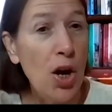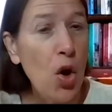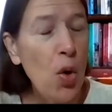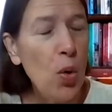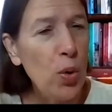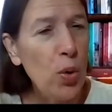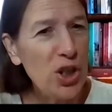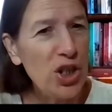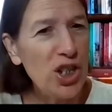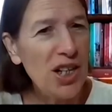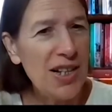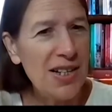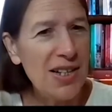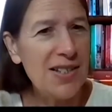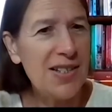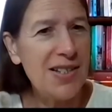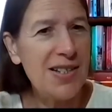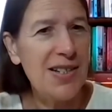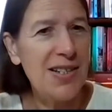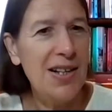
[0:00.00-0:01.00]
which
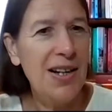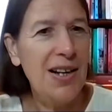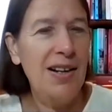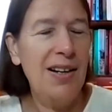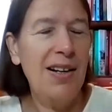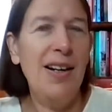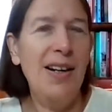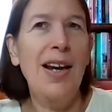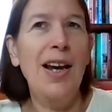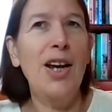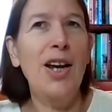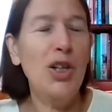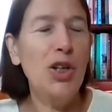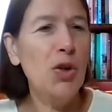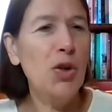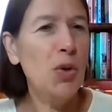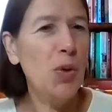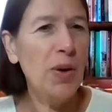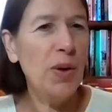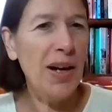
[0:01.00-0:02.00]
is, you
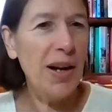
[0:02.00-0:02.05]
know,